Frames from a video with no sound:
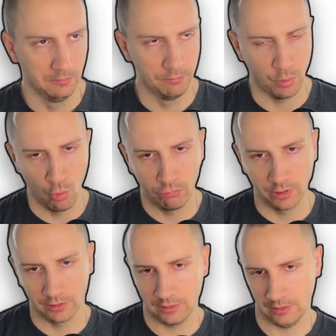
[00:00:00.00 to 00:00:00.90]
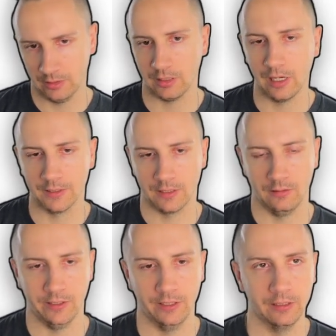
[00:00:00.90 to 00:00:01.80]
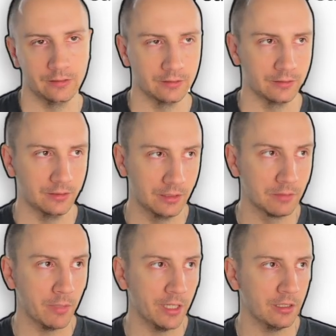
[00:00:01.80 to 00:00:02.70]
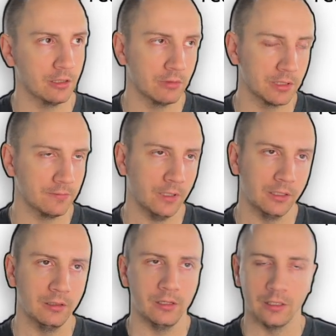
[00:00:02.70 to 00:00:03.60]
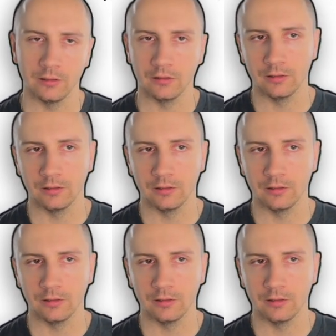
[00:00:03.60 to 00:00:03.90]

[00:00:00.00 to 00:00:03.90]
Poke it and ask like, is my request finally ready?